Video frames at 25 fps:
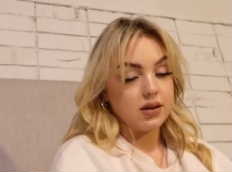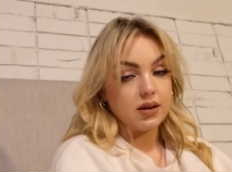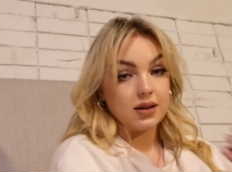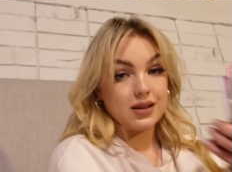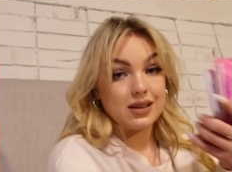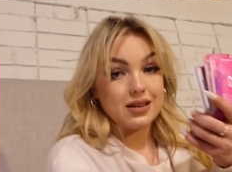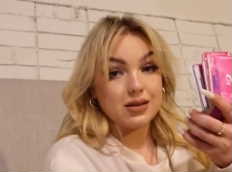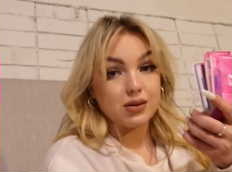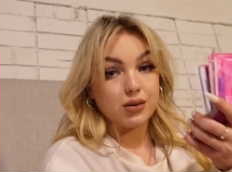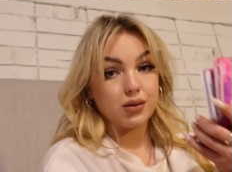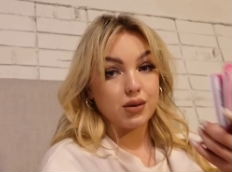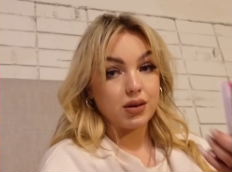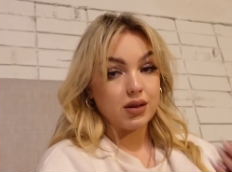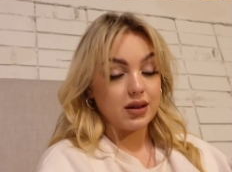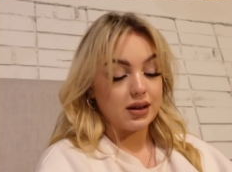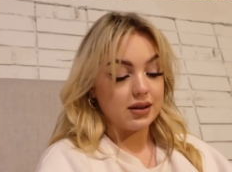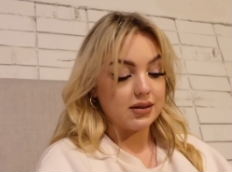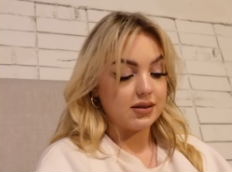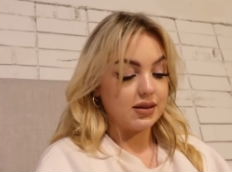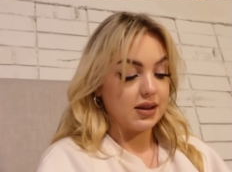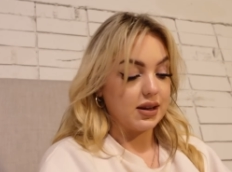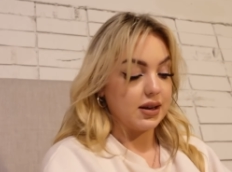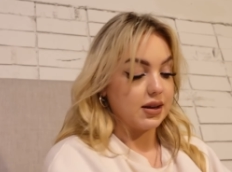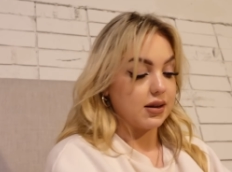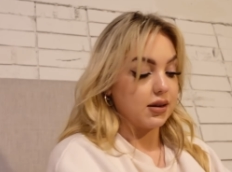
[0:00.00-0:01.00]
these little
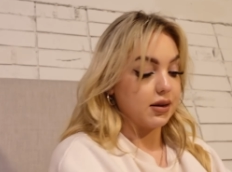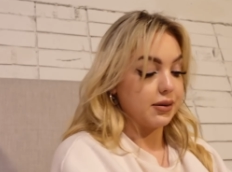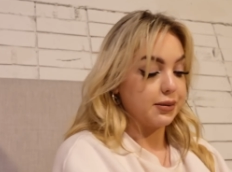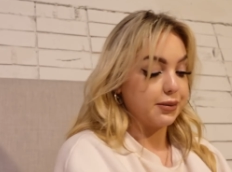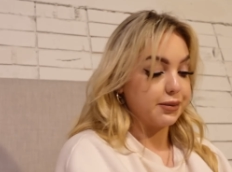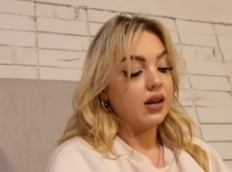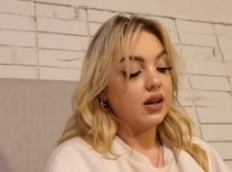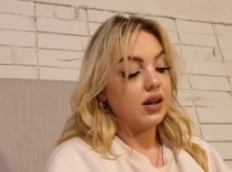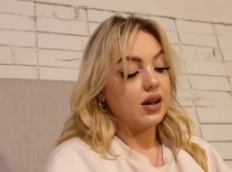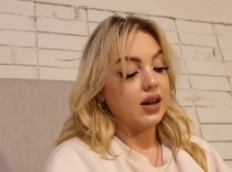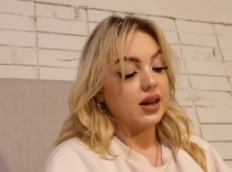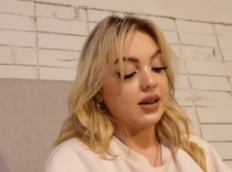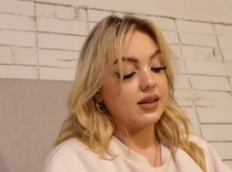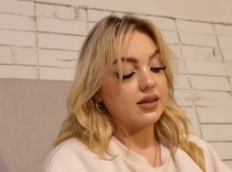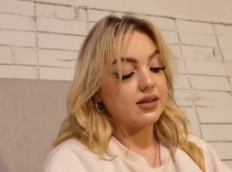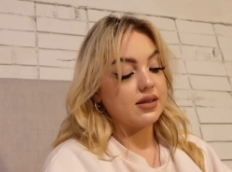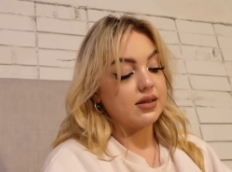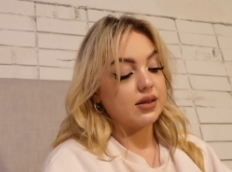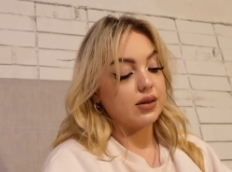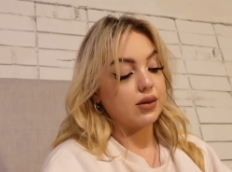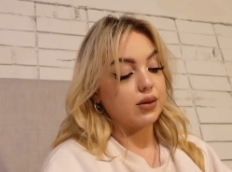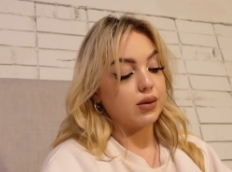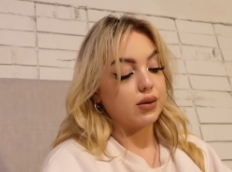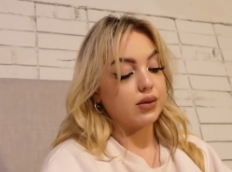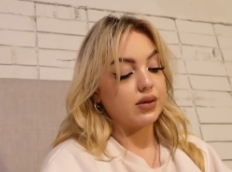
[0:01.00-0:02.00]
things here, it
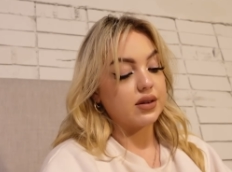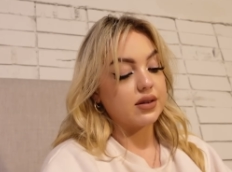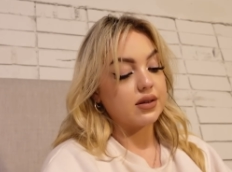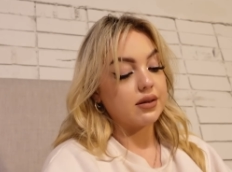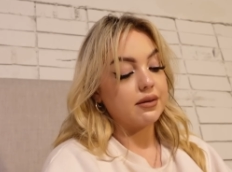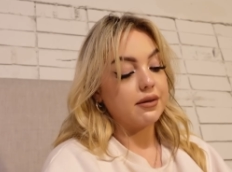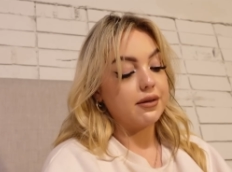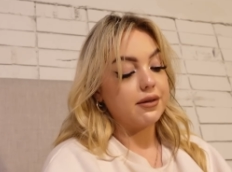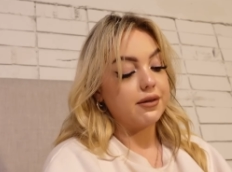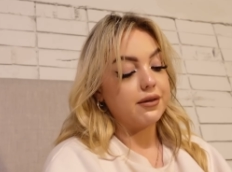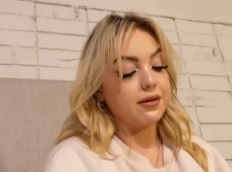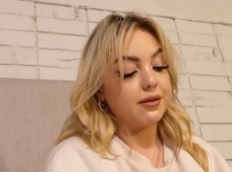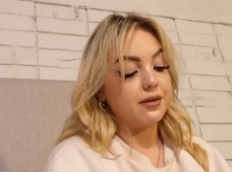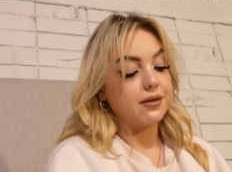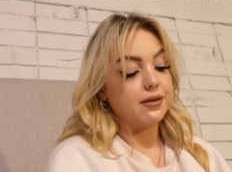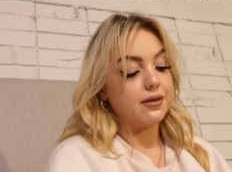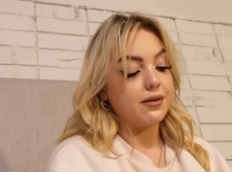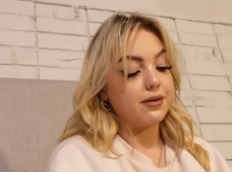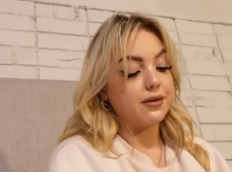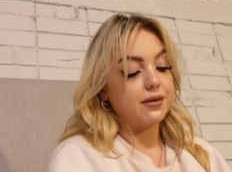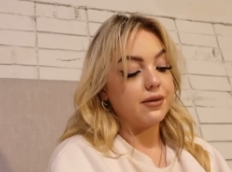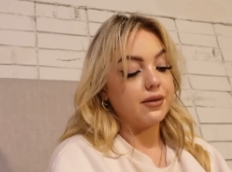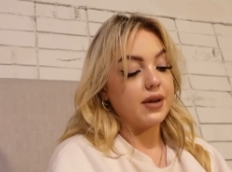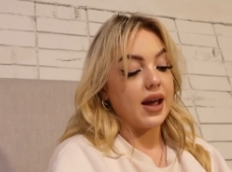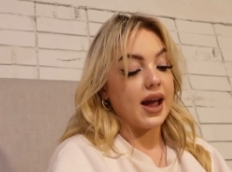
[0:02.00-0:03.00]
still doesn't
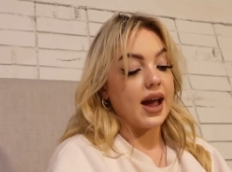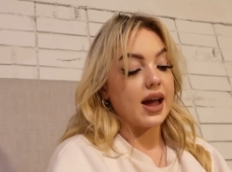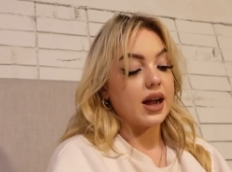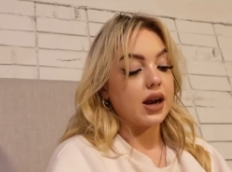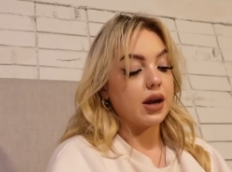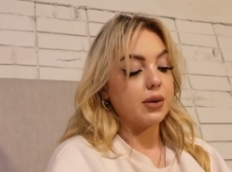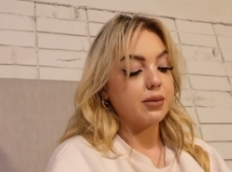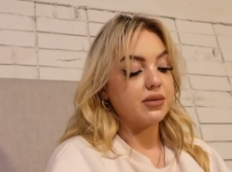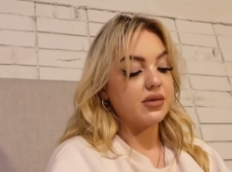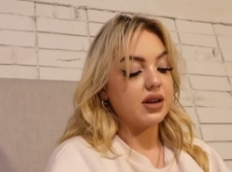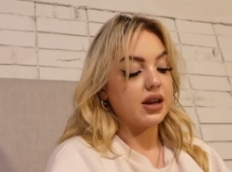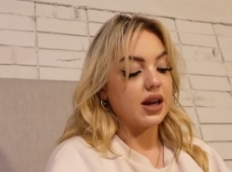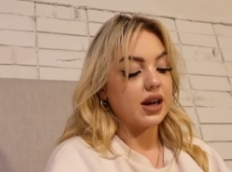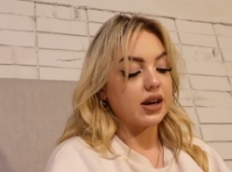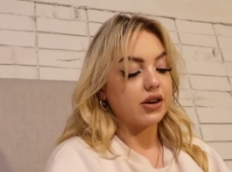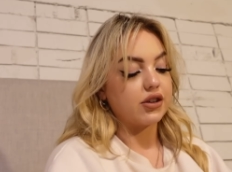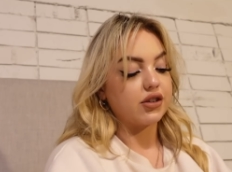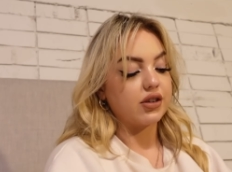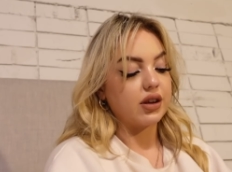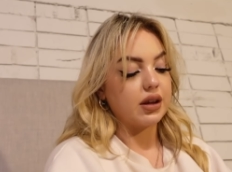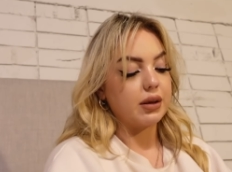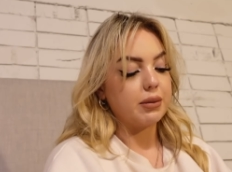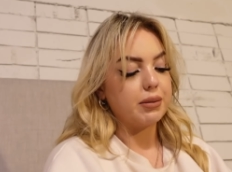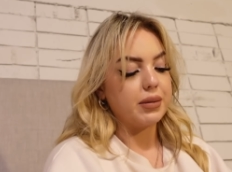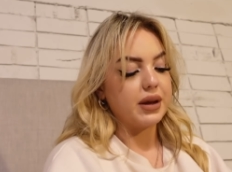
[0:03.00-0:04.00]
add up to
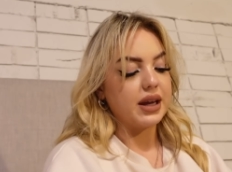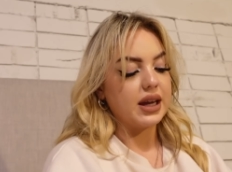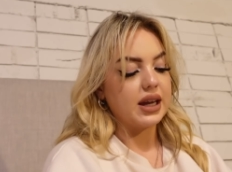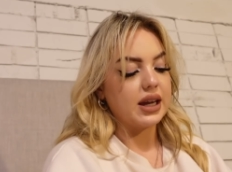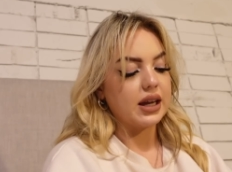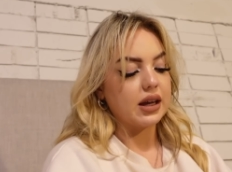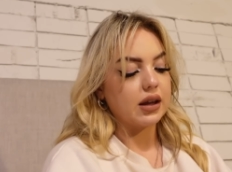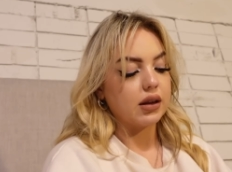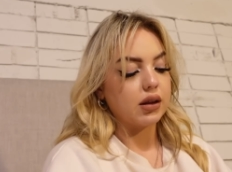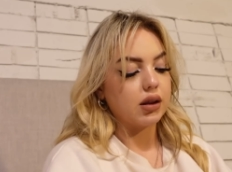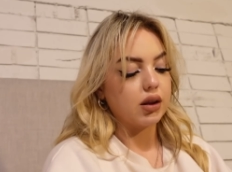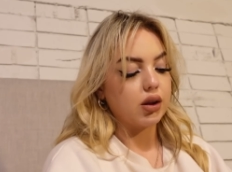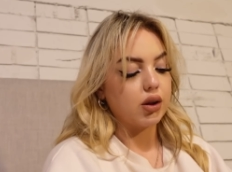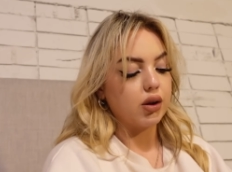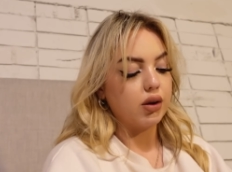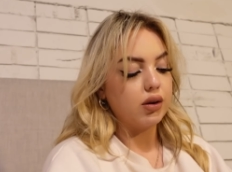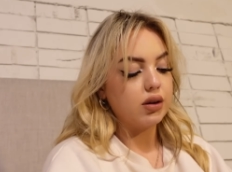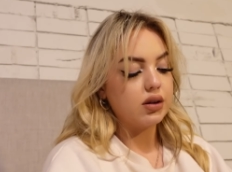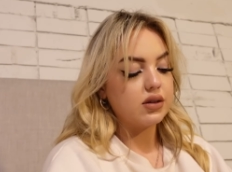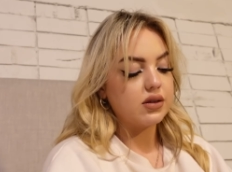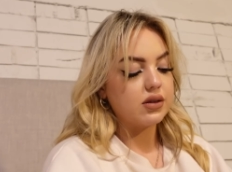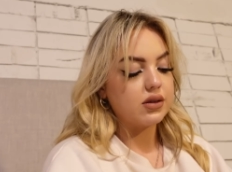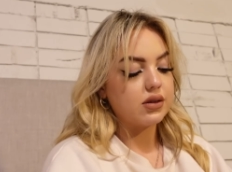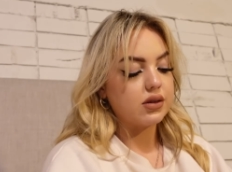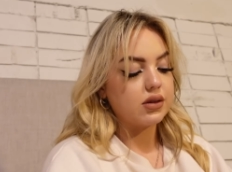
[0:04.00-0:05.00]
actually be a
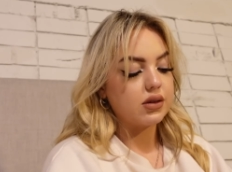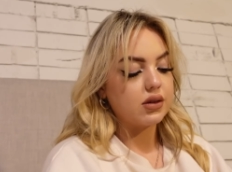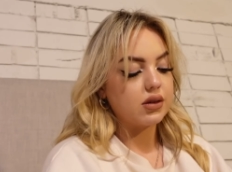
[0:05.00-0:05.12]
lot.